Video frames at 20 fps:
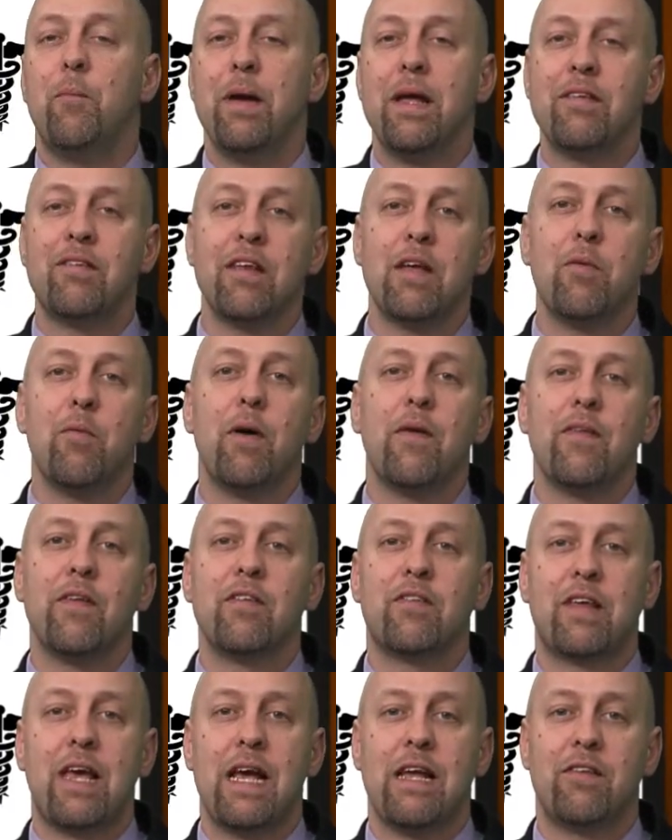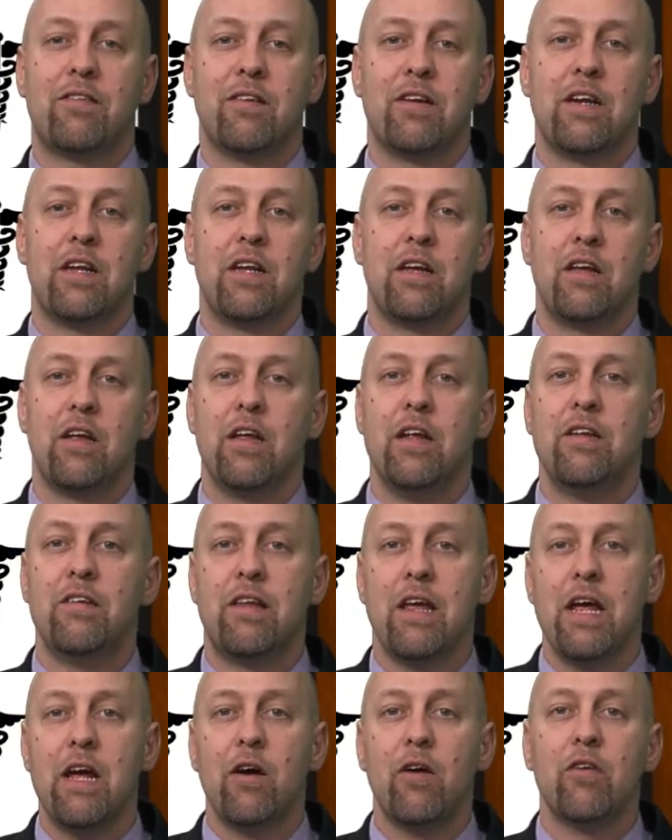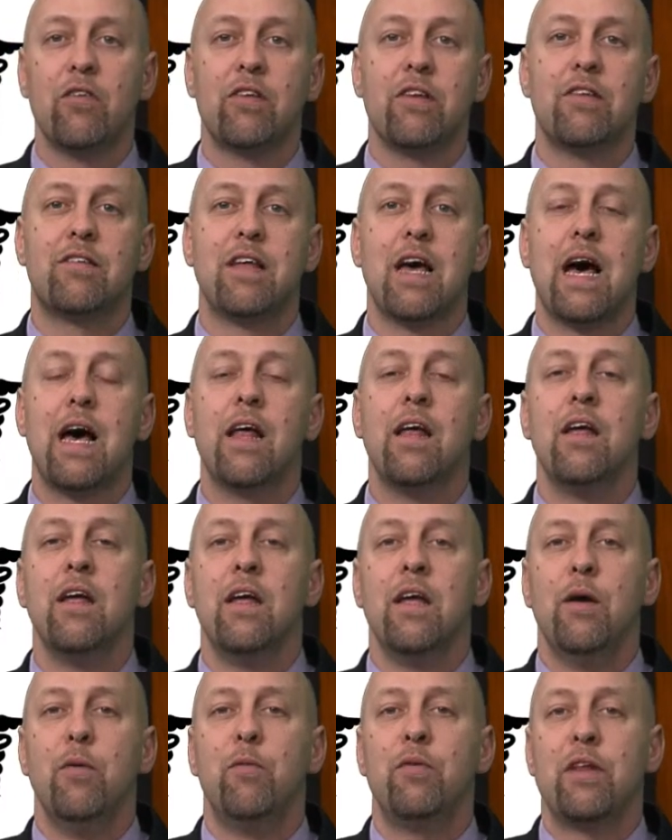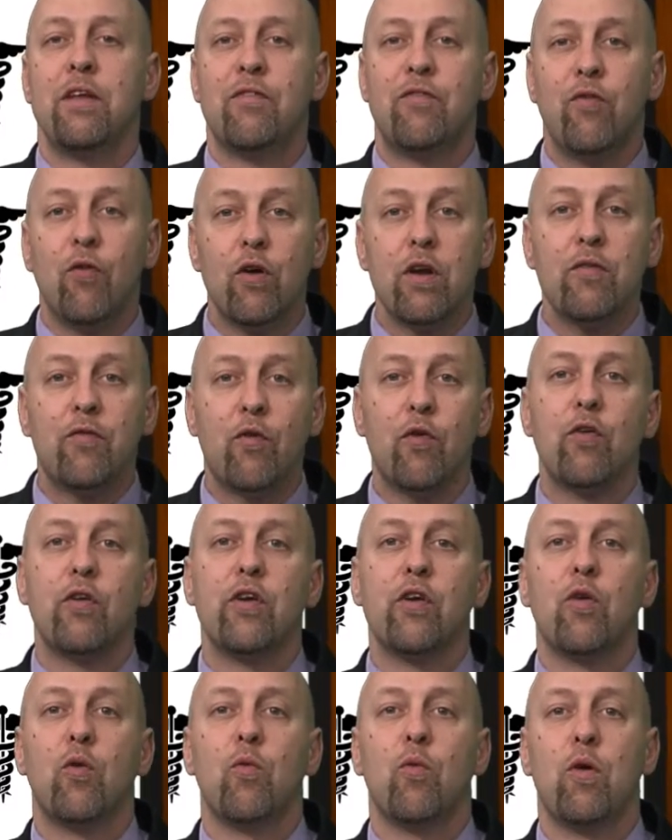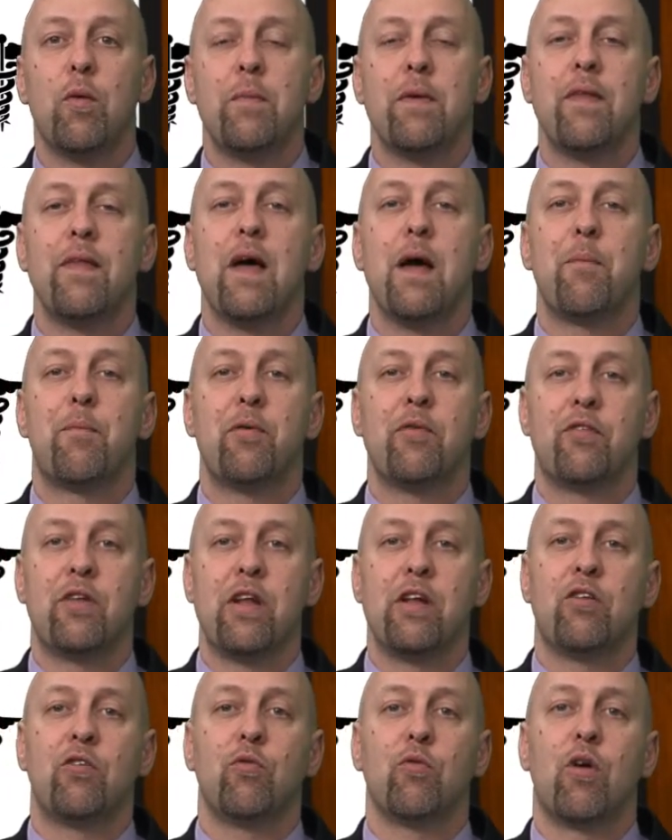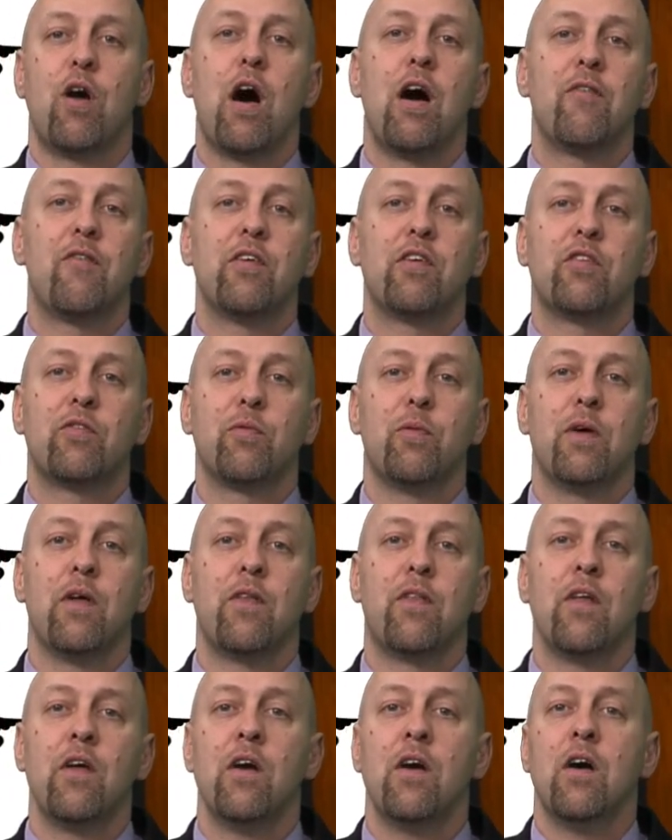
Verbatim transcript: basically, what this case study entails is that it was a 44 year old woman that presented to her office with